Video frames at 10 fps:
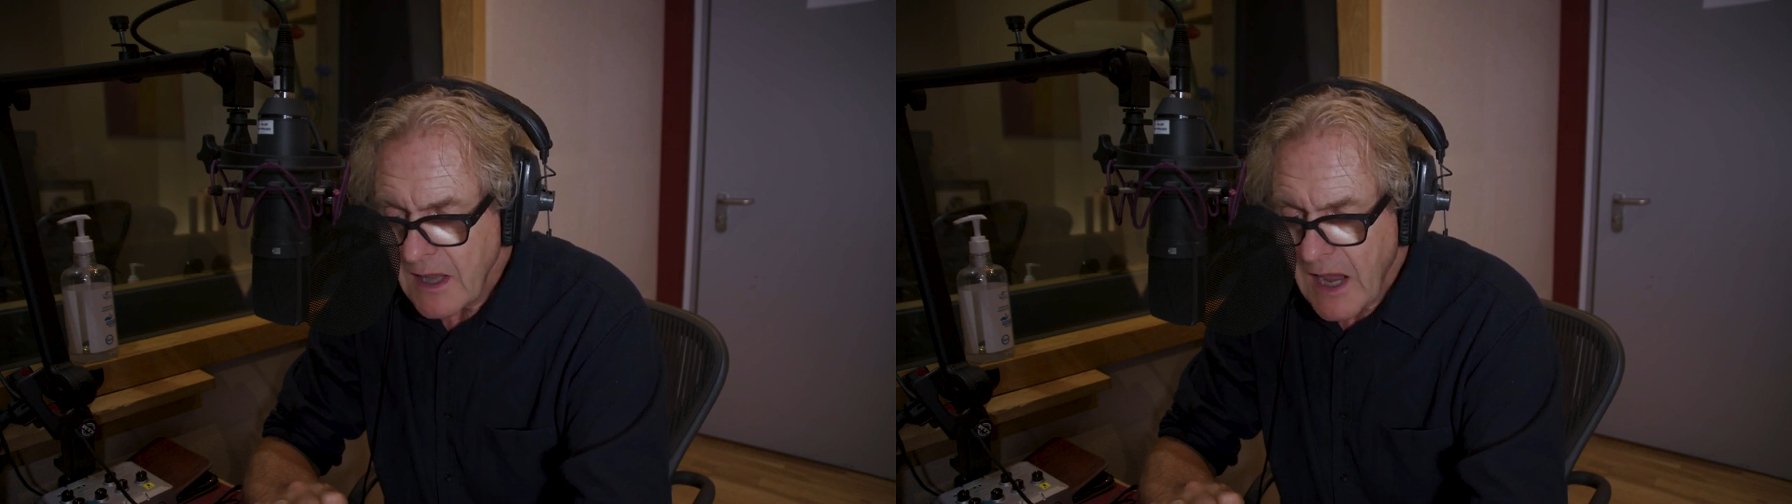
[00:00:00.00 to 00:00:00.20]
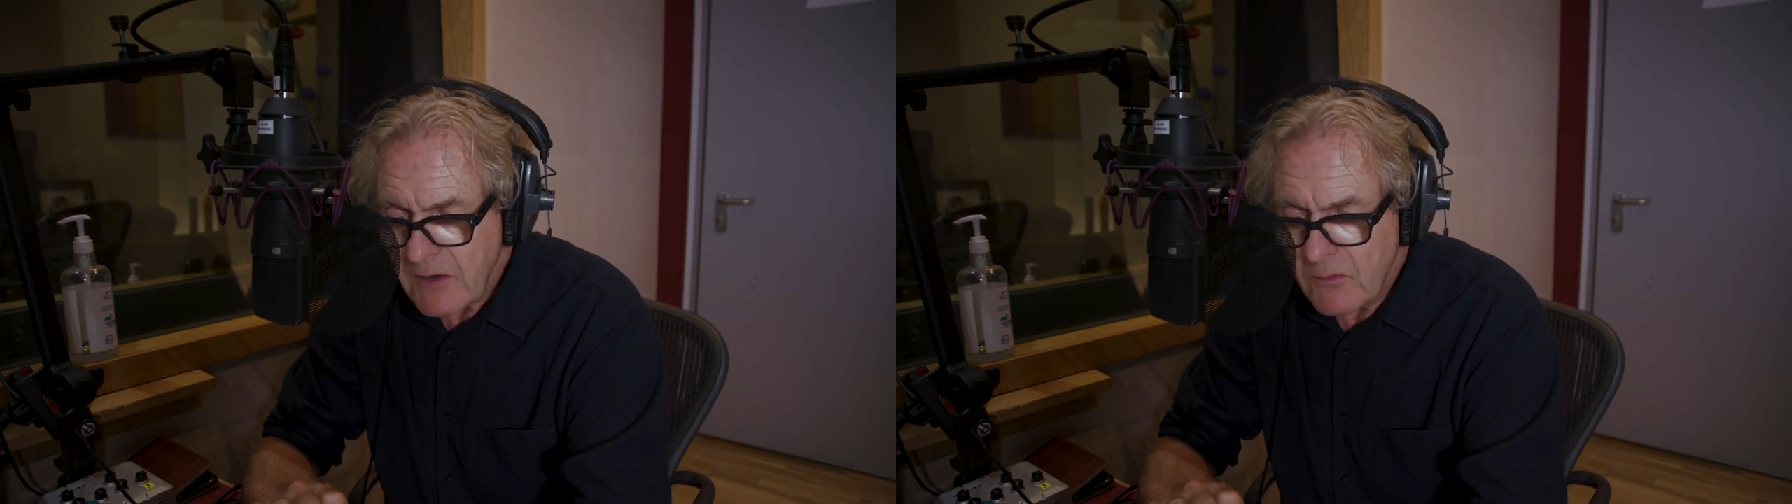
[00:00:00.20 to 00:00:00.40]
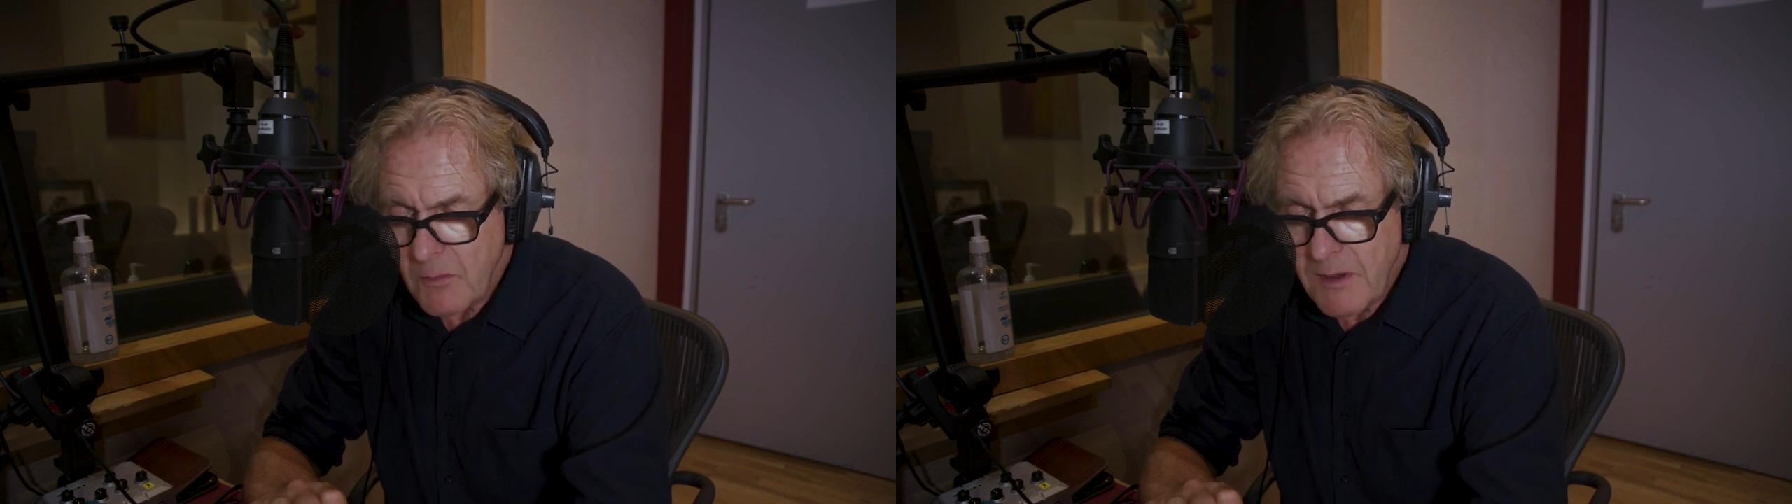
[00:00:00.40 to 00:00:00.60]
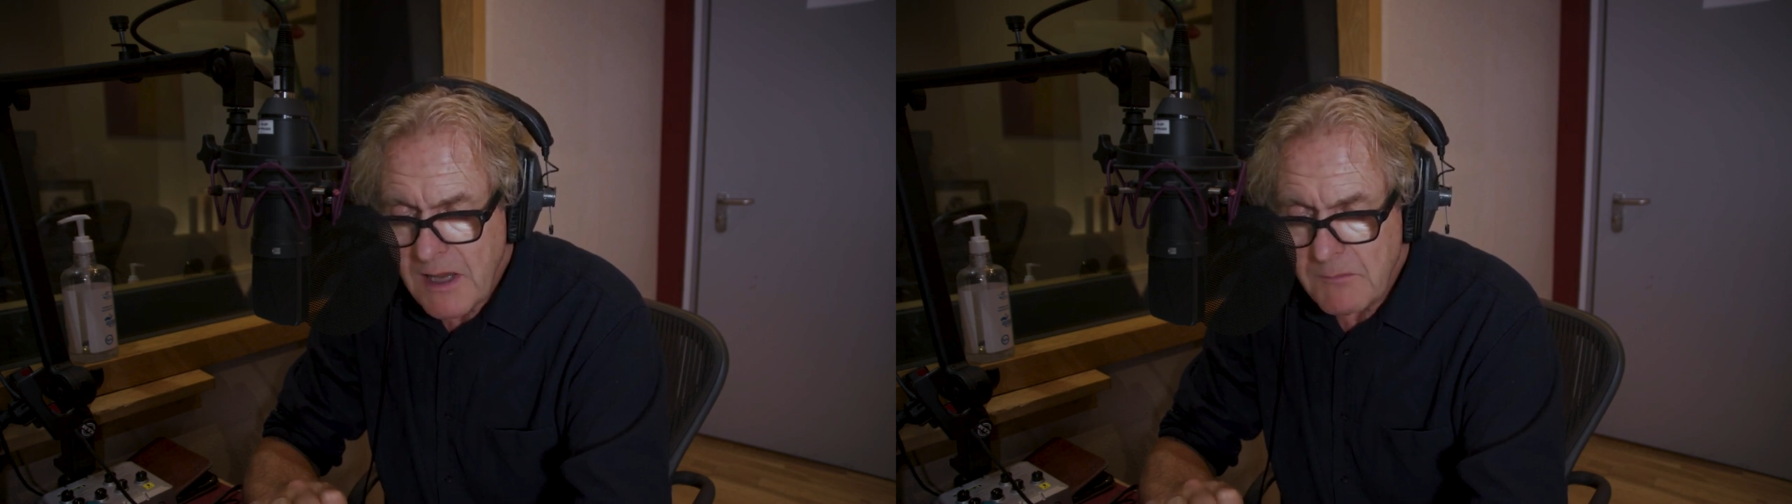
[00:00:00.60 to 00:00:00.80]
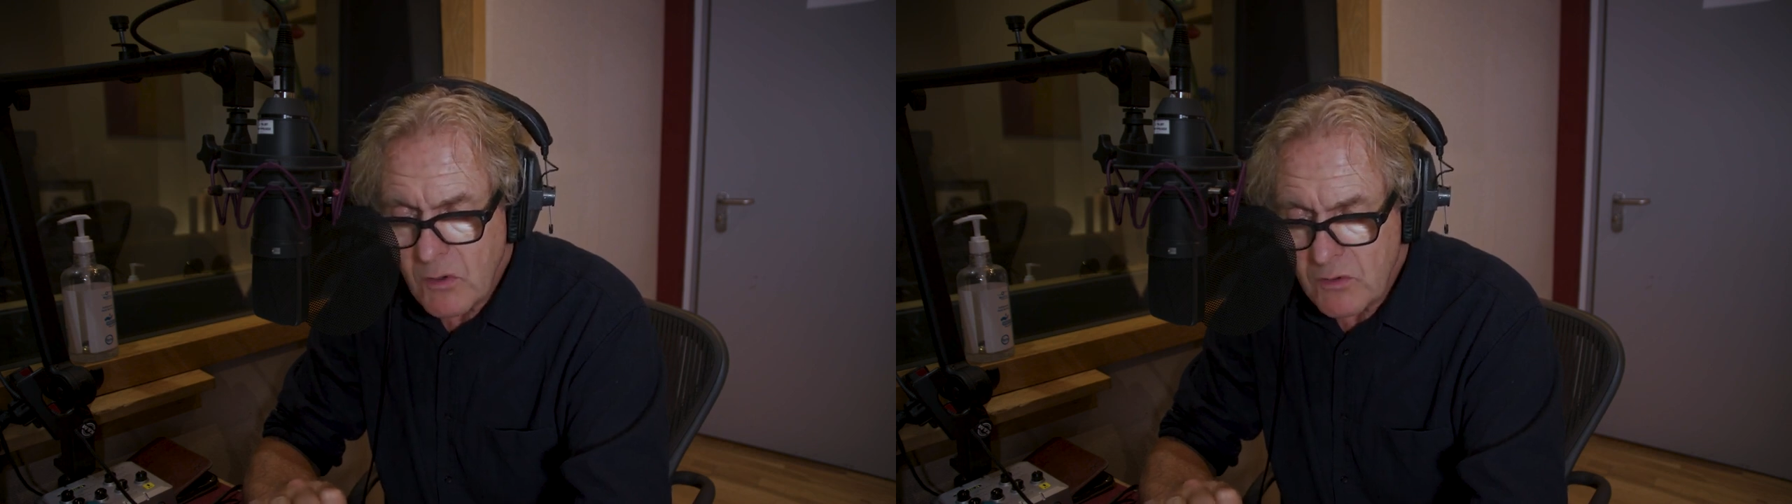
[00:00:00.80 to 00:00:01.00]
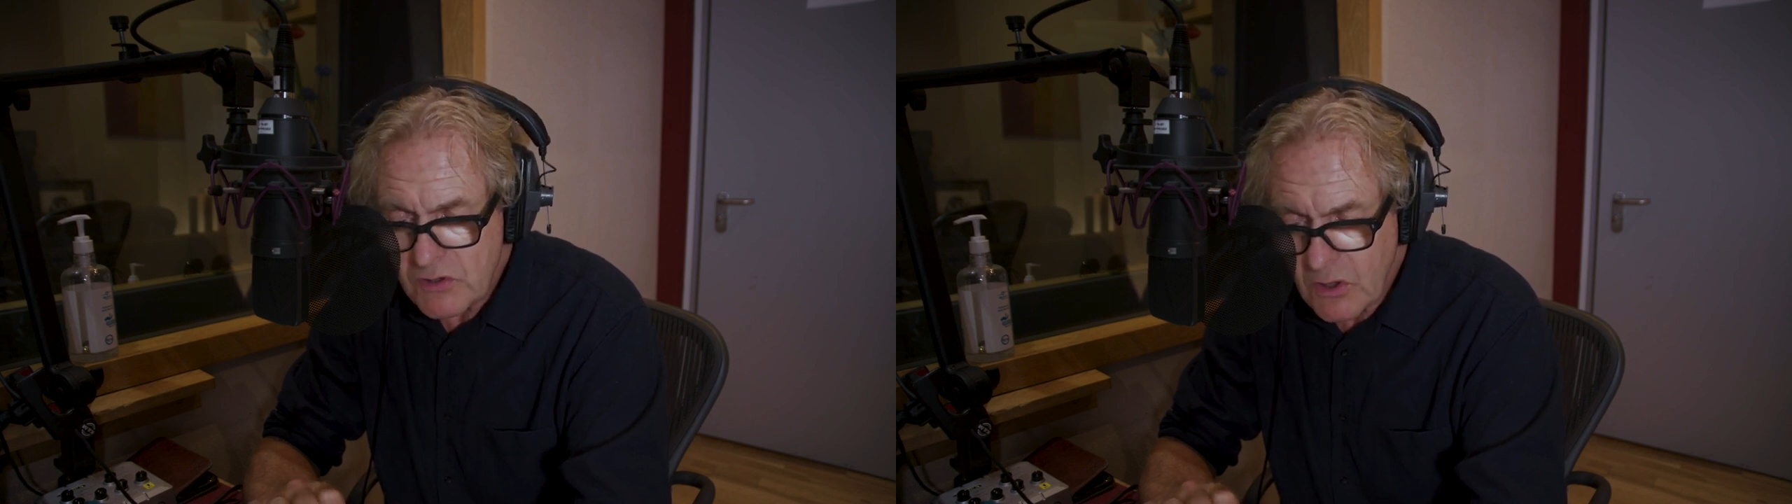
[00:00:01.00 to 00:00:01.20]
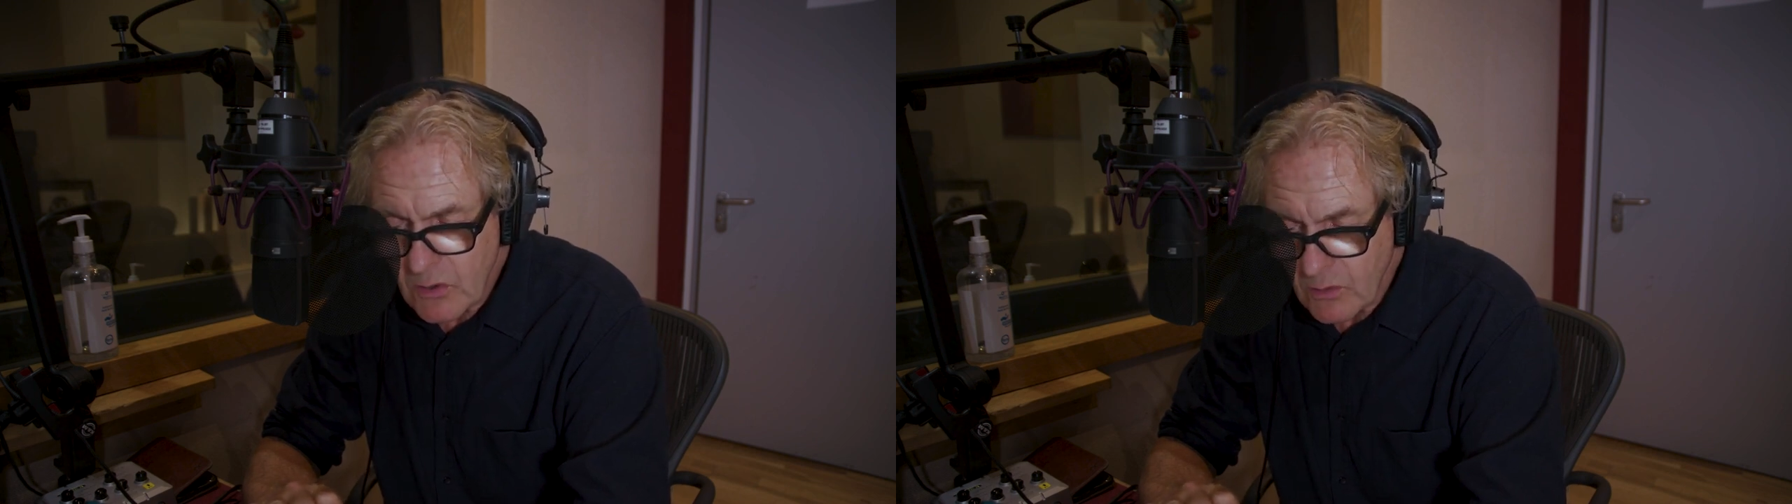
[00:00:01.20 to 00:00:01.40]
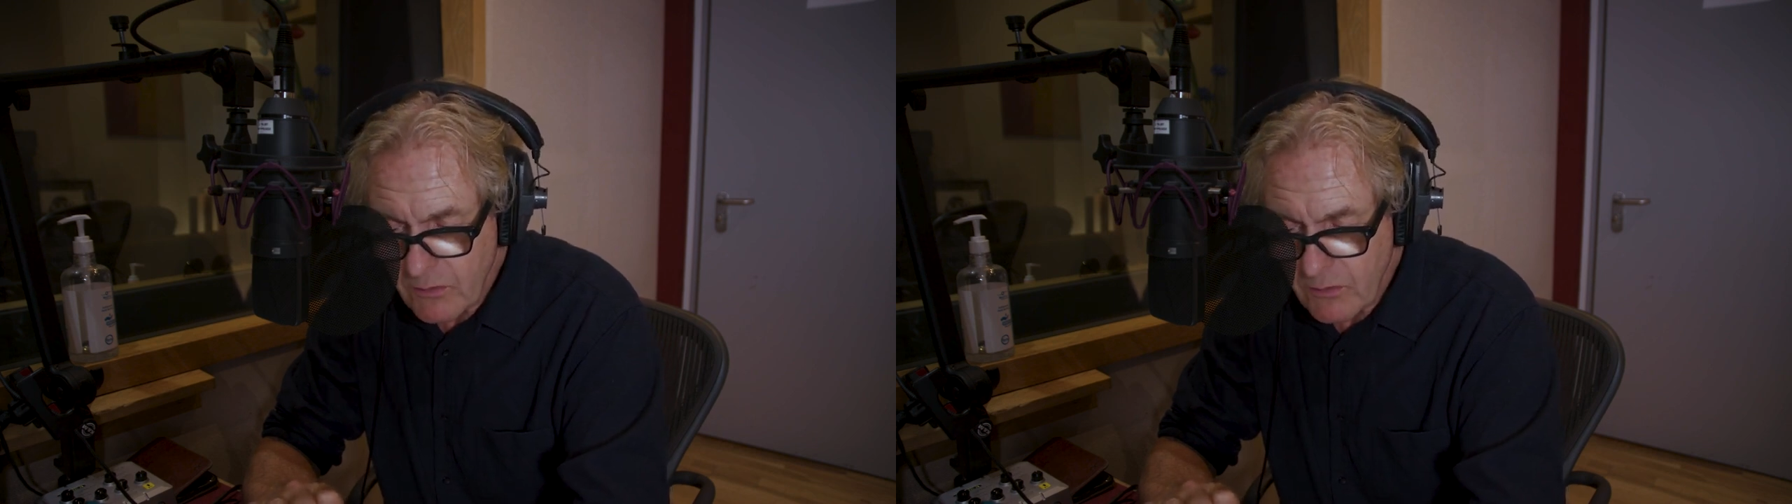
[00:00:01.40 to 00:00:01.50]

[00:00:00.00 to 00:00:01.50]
and Robert Mongeau,